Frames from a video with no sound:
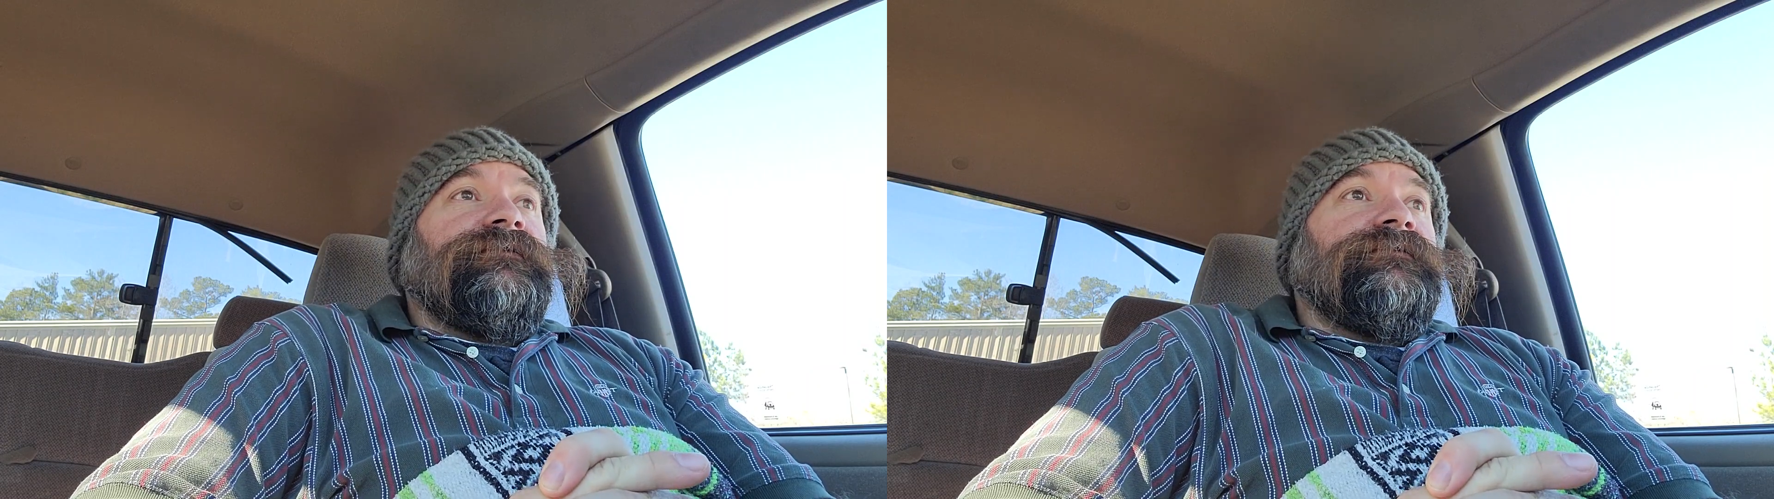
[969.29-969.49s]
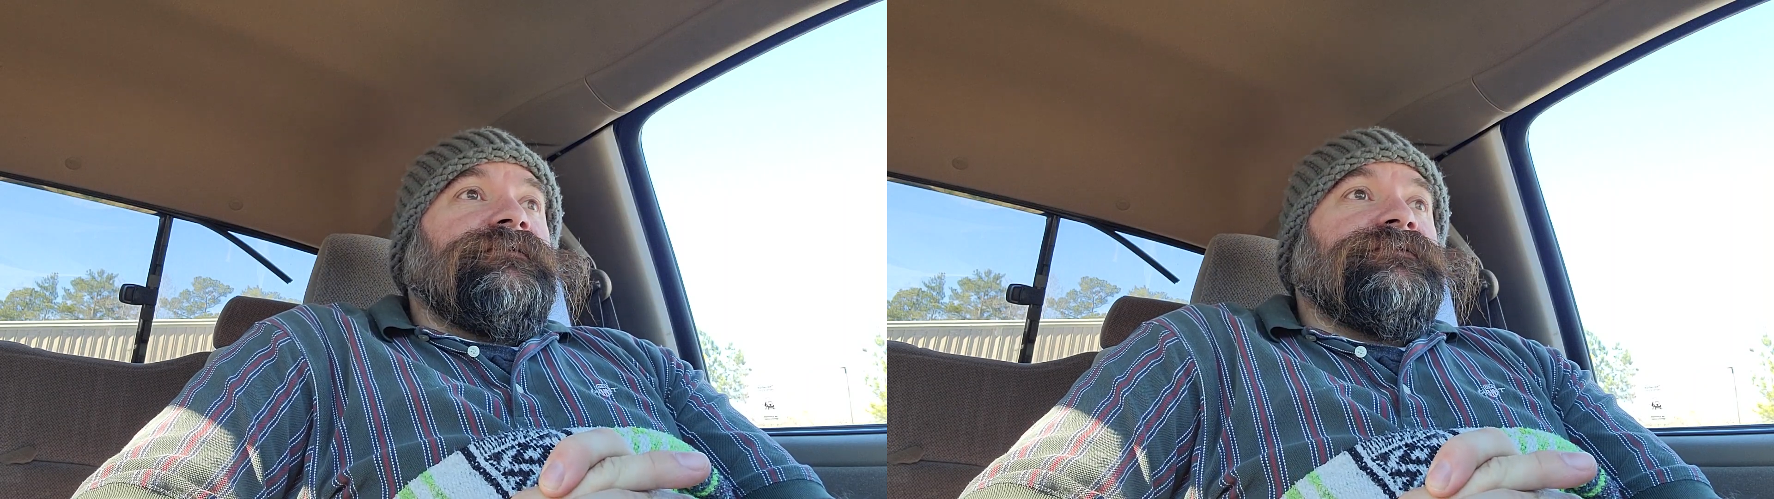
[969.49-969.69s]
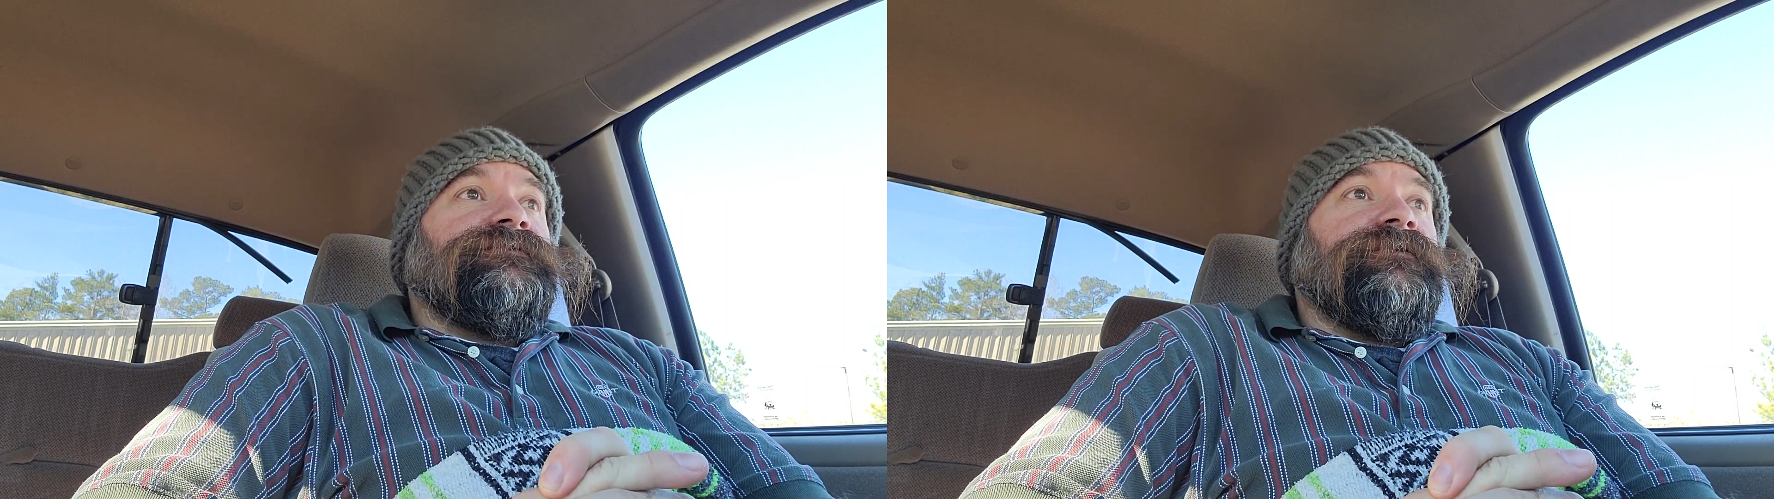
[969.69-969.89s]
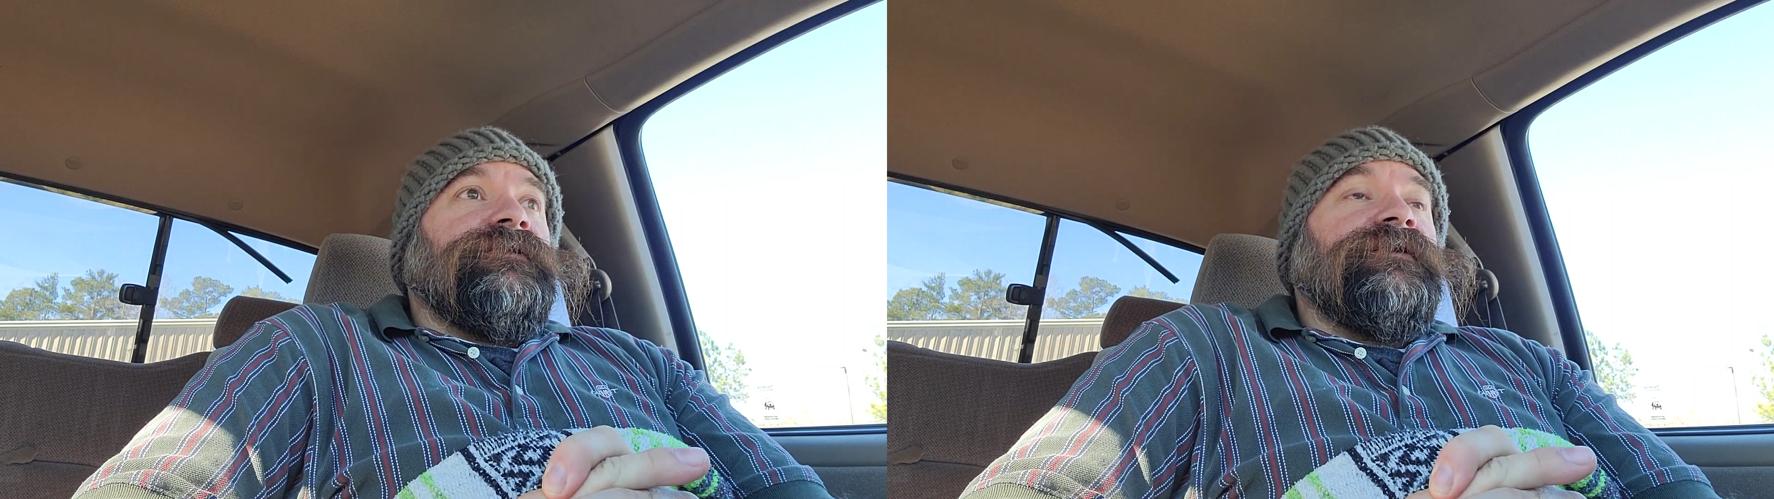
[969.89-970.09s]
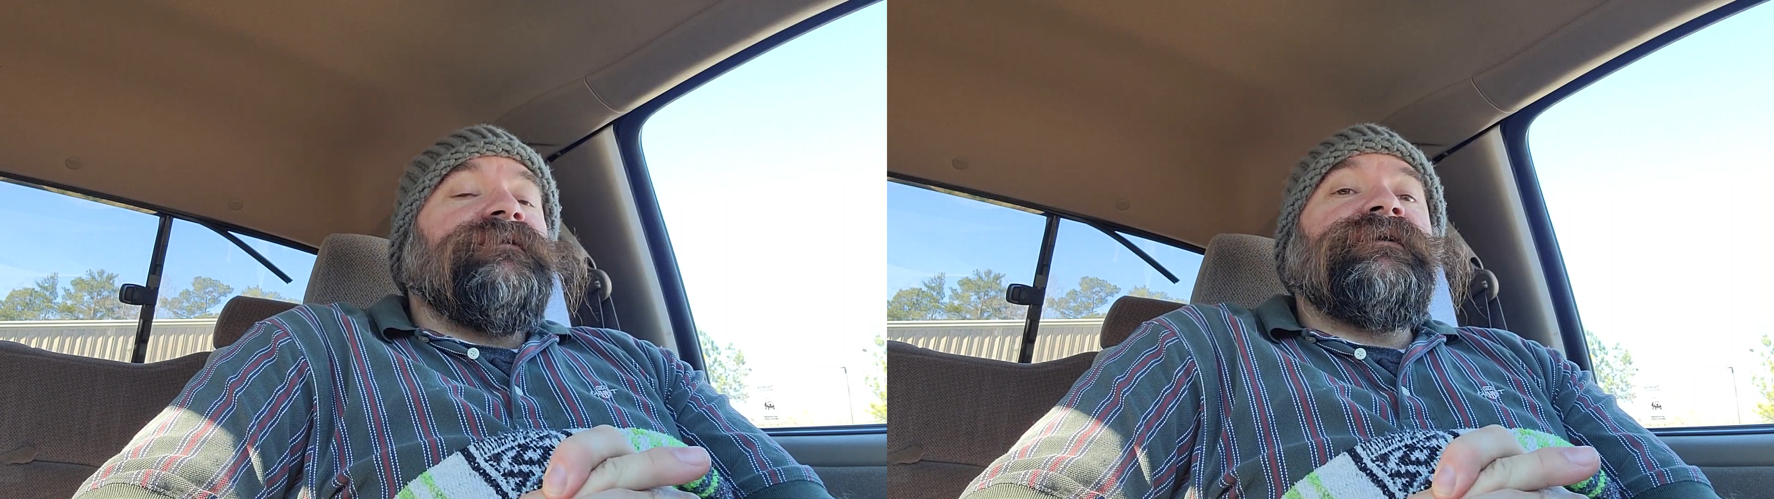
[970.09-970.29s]
because it took a
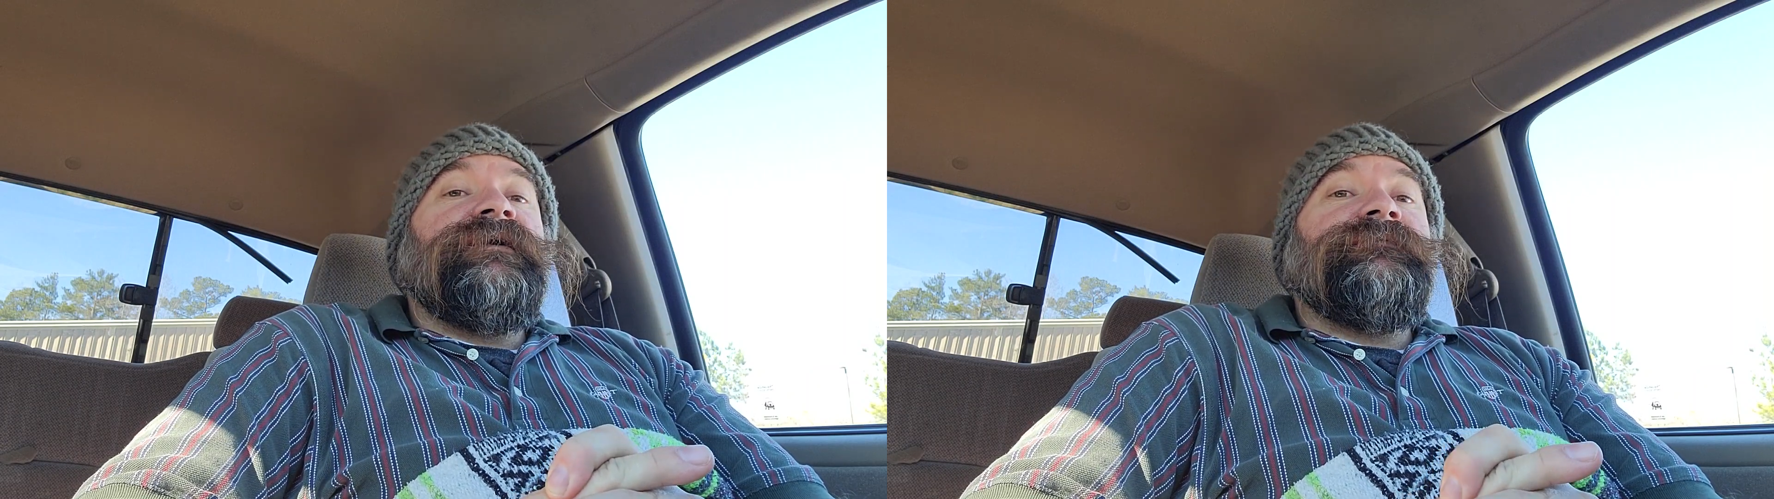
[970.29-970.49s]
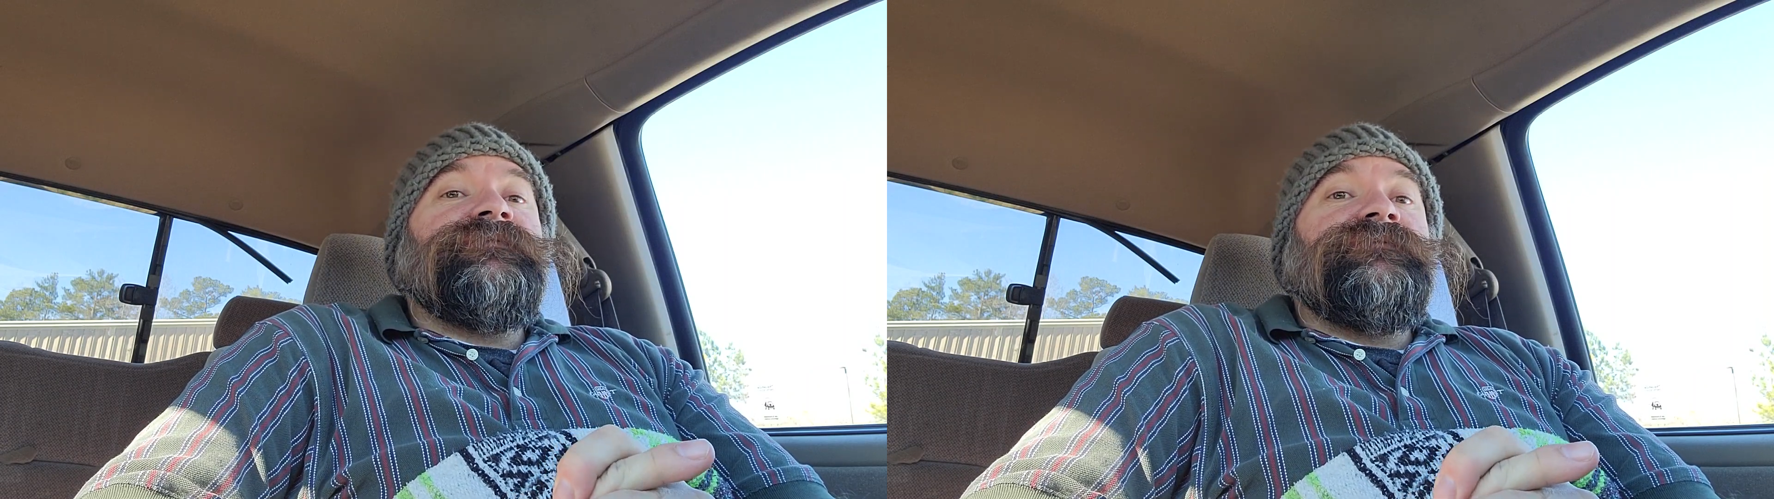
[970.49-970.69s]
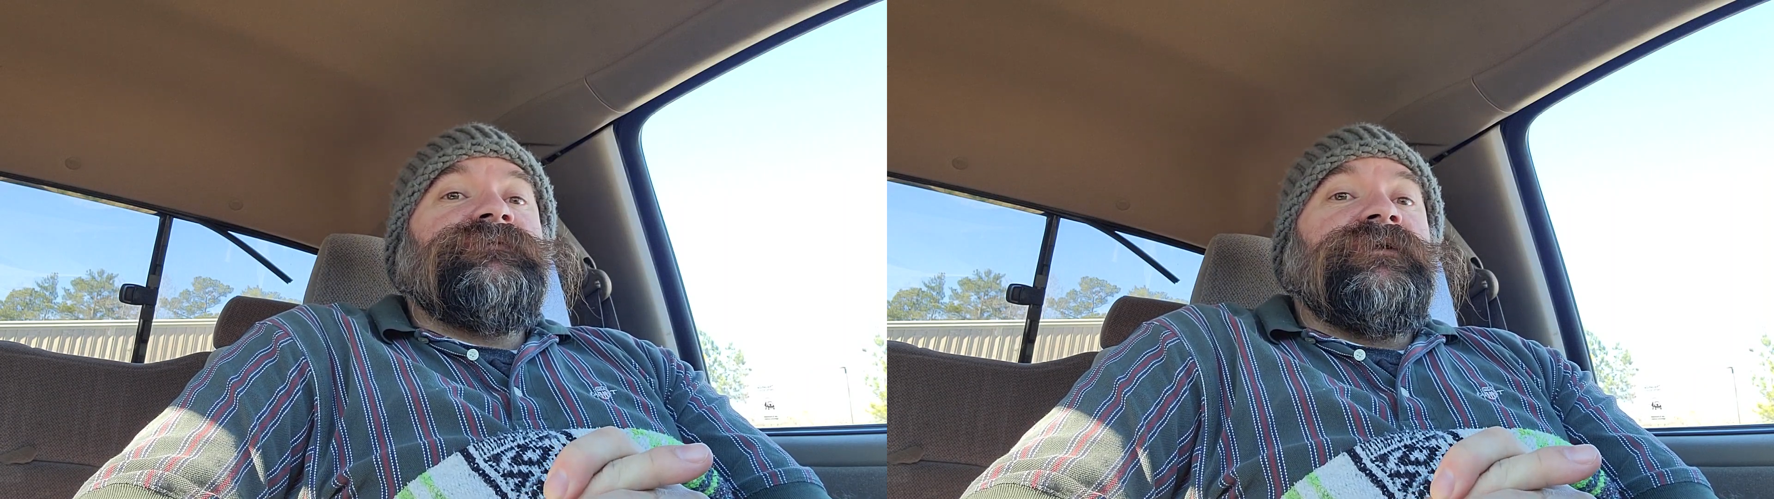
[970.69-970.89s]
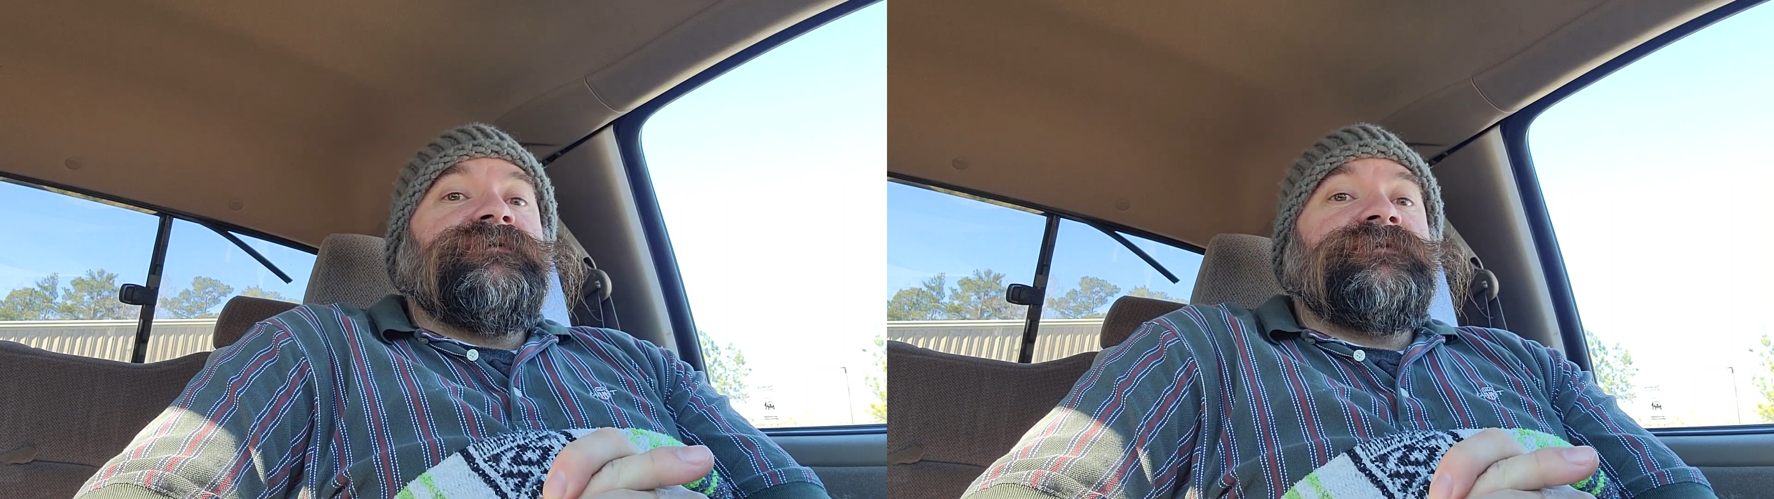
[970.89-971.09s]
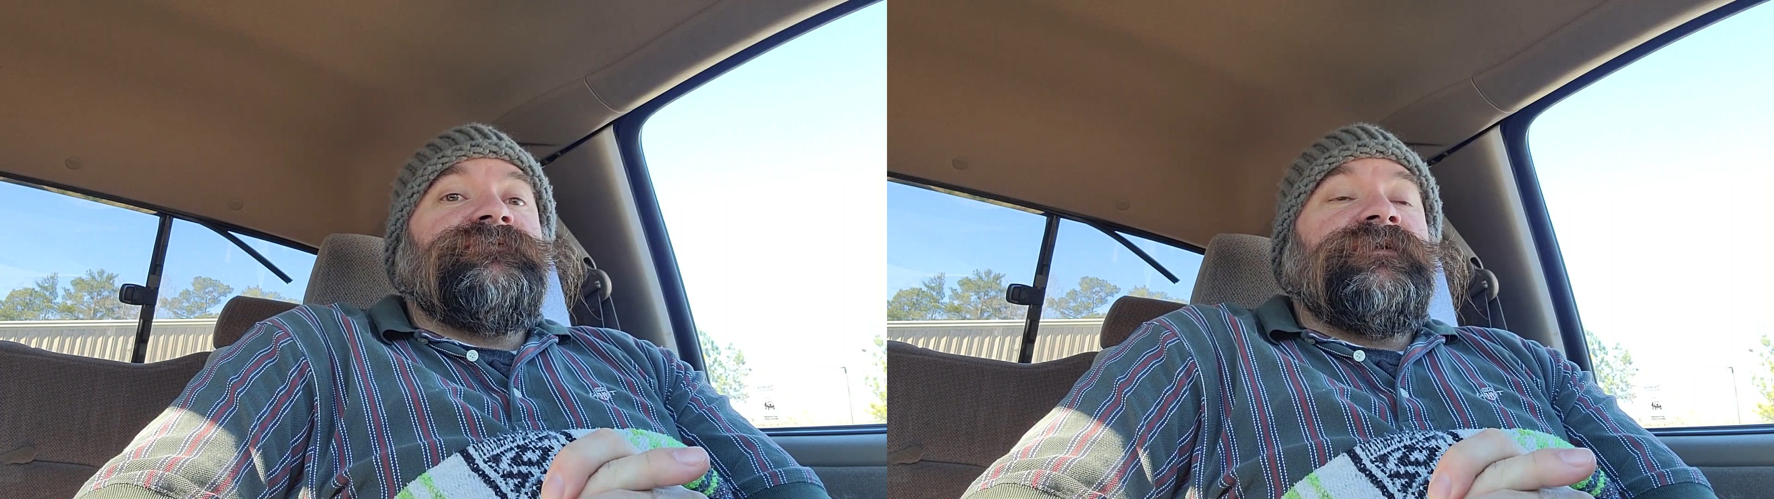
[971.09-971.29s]
lot of time to get
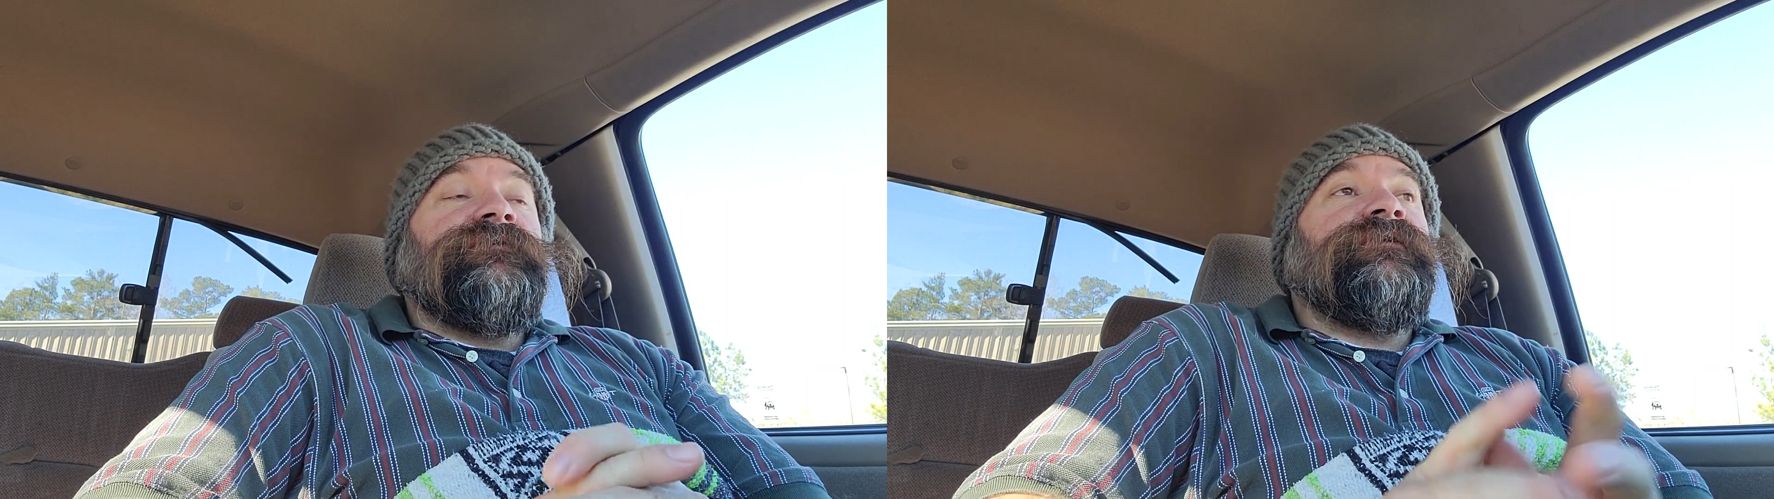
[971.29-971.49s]
stuff together,